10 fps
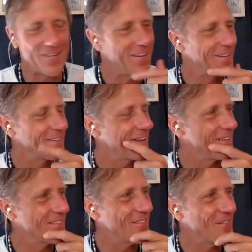I think
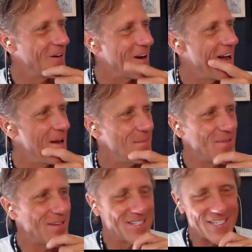that what
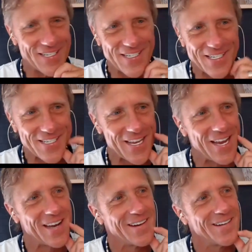happens is is
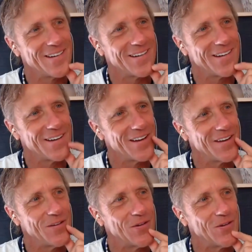that
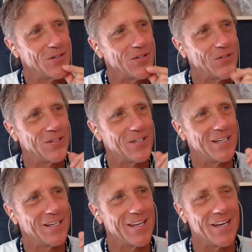
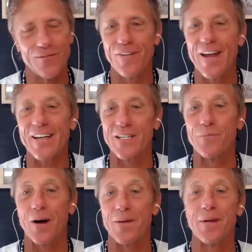you get
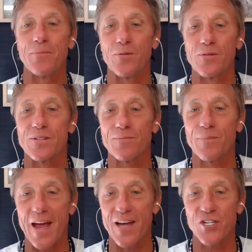infected by
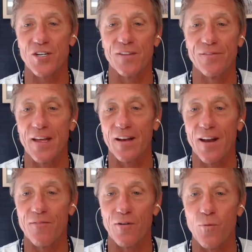people's passion and
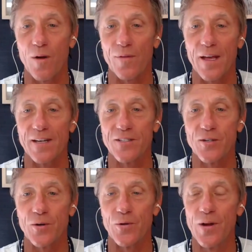their love of what
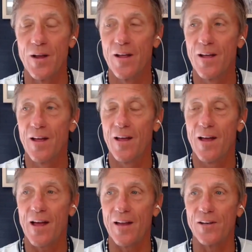they do,
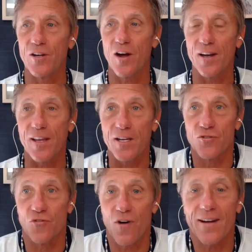and you kind of
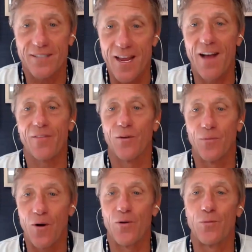get dragged
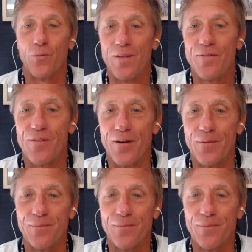down the road with